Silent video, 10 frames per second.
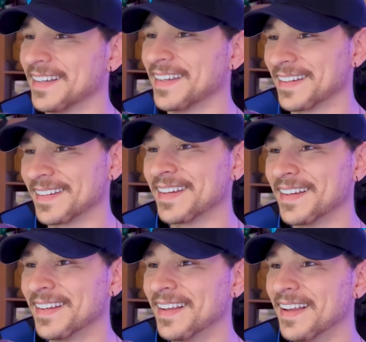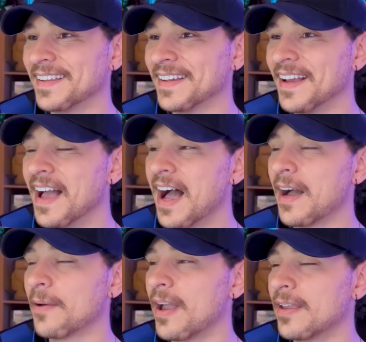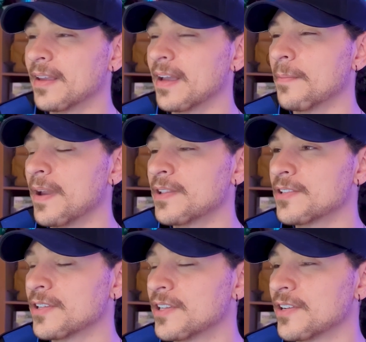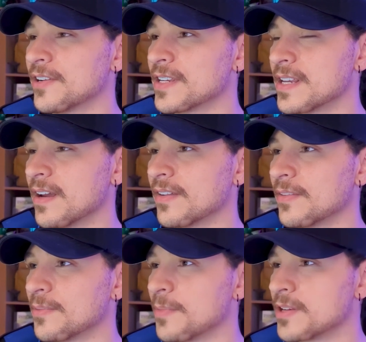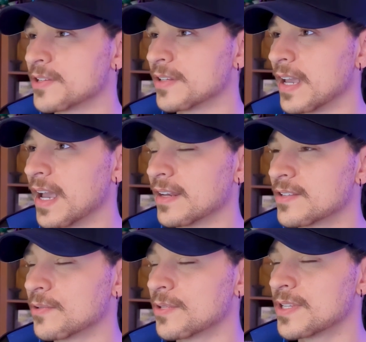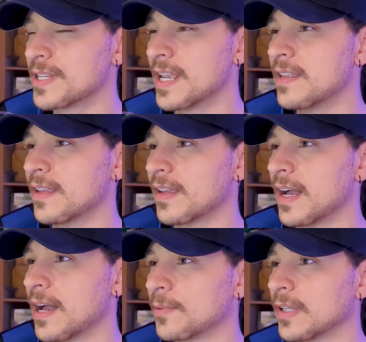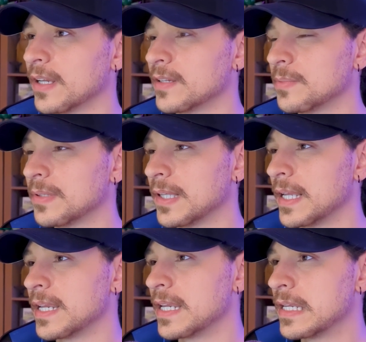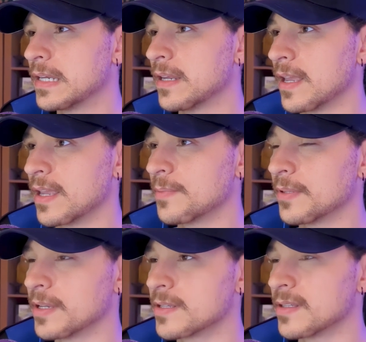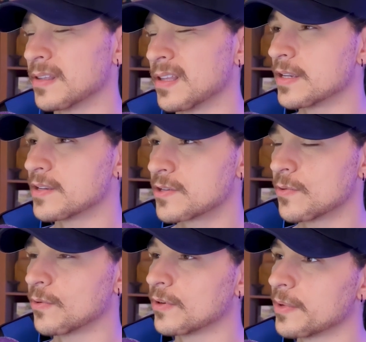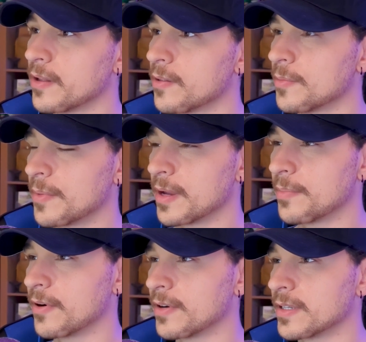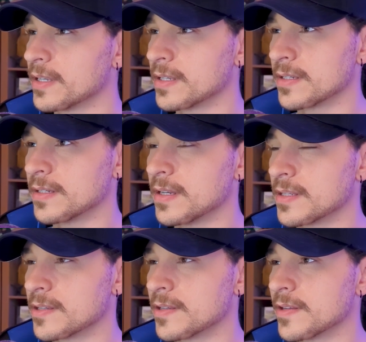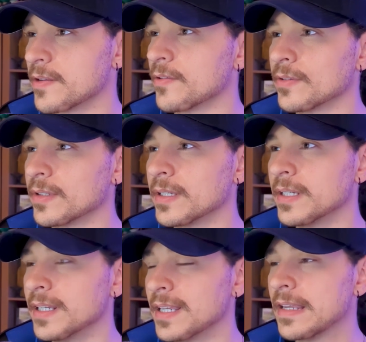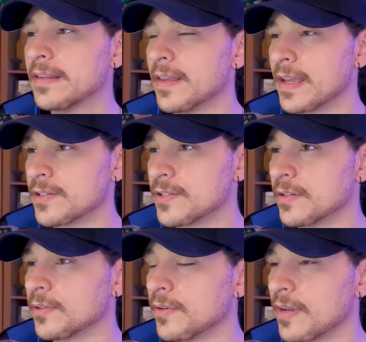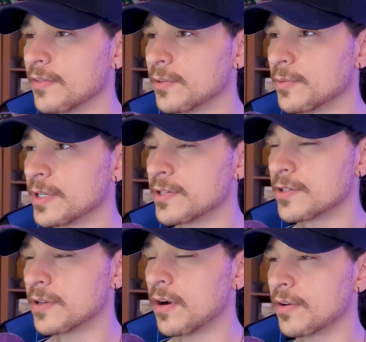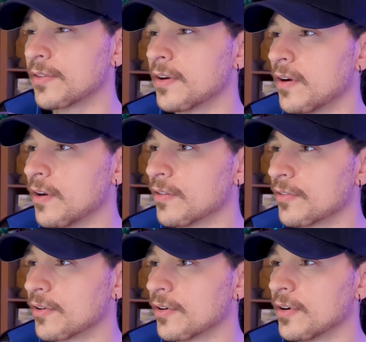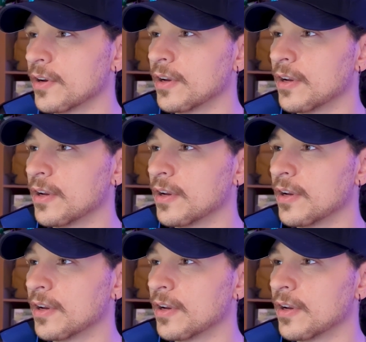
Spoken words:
yeah. I'm actually curious now that you mentioned that. So say that I would like to play in a place like Scornubel, but my party isn't necessarily in that geographic region. Are there other,